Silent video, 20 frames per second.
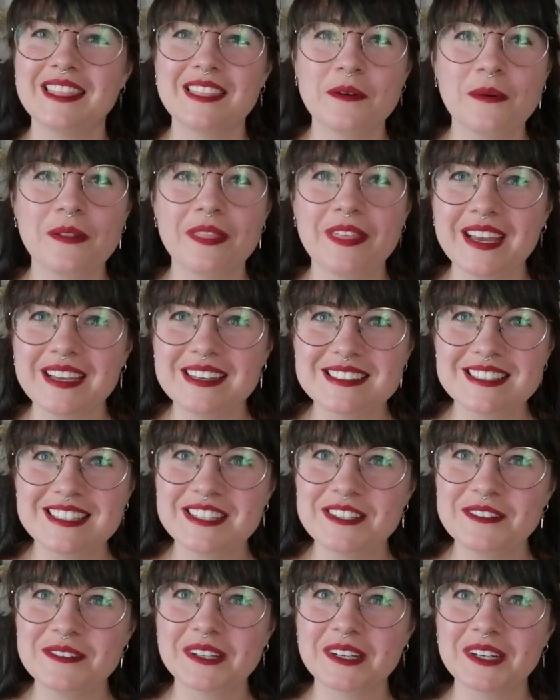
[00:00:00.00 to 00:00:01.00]
the things
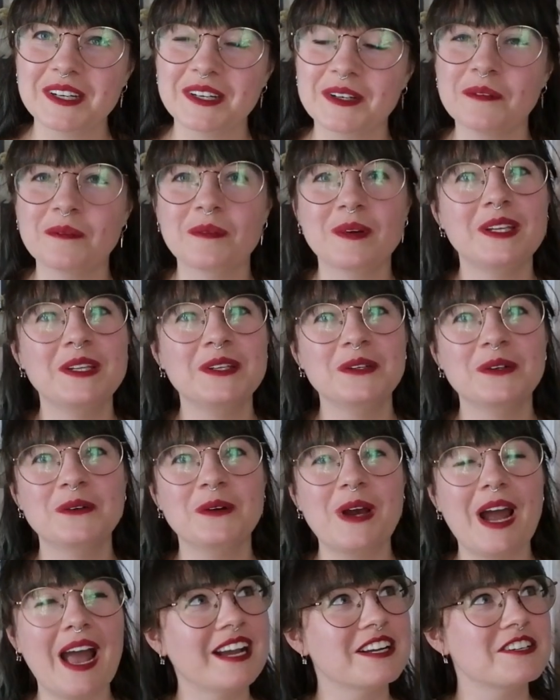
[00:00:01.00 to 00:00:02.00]
that you learn when
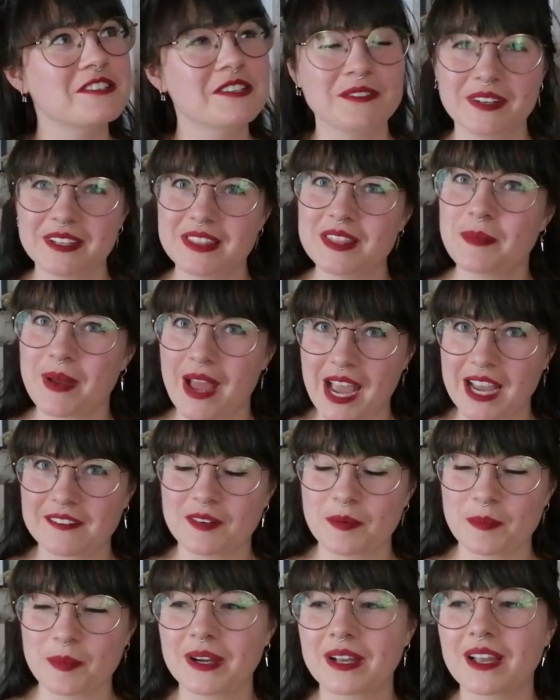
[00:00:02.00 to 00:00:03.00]
you actually read the back
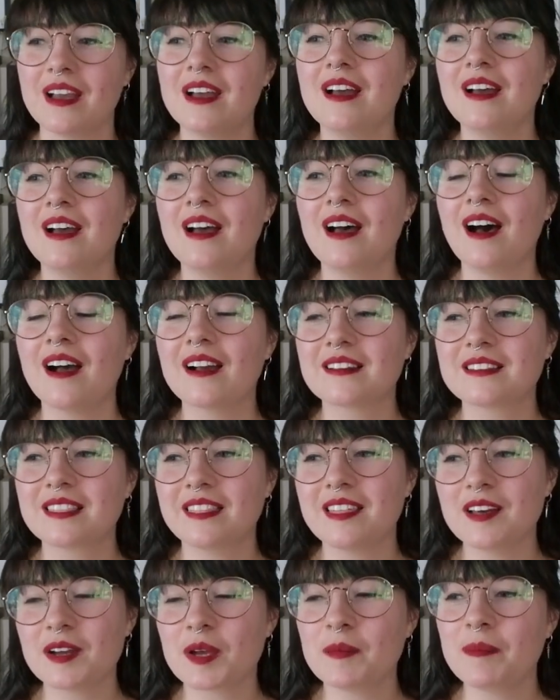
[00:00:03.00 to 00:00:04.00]
of a book. Uh,
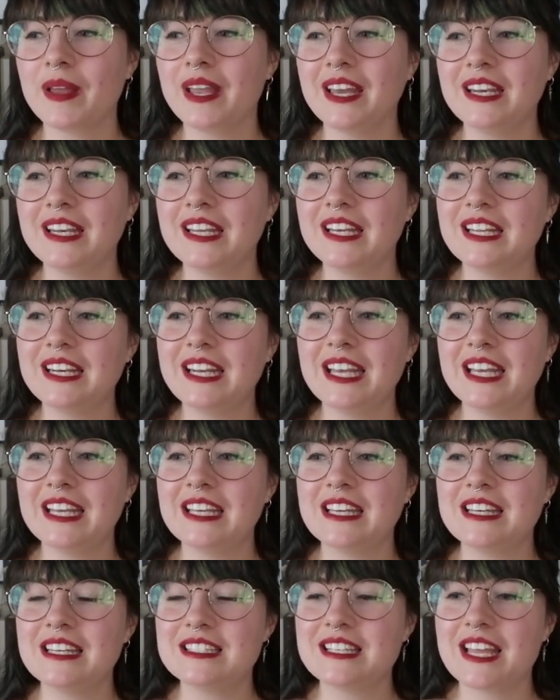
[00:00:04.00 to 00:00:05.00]
the companion
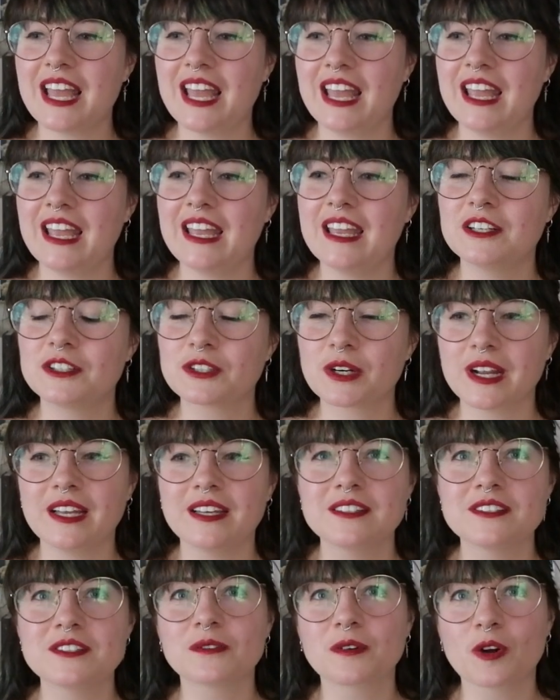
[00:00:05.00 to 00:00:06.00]
is a
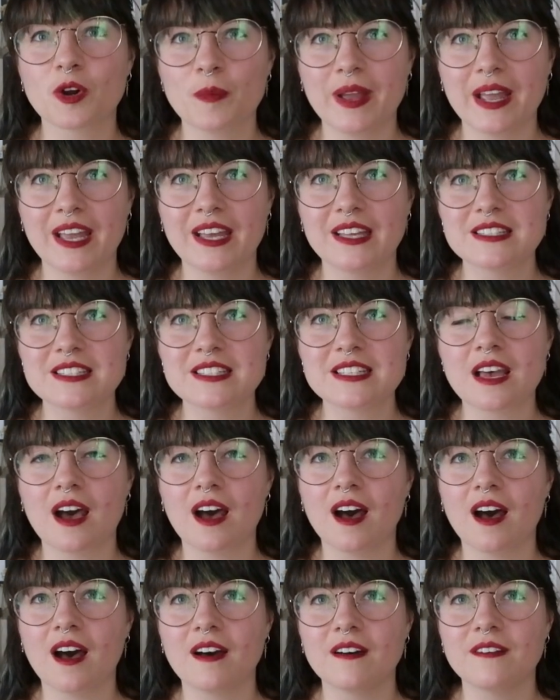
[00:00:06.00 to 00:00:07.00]
trans romance
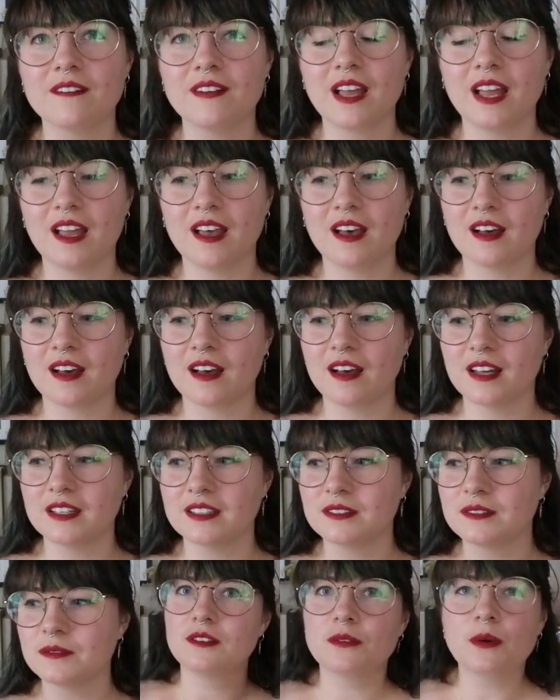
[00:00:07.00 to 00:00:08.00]
of
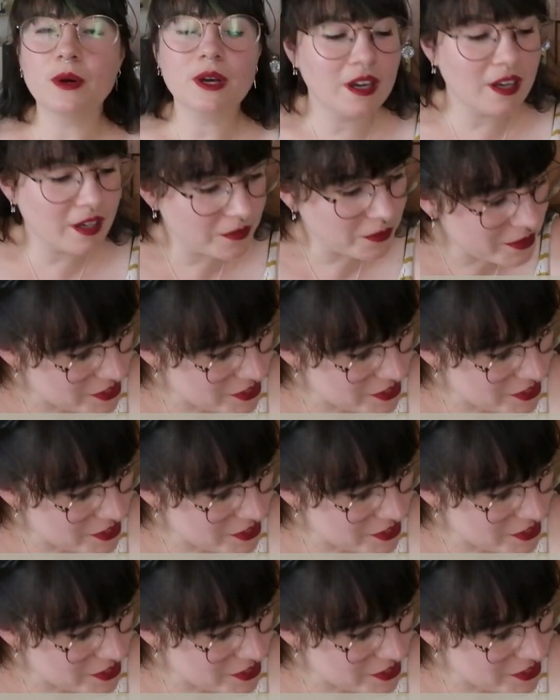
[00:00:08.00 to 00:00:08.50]
uh, ah,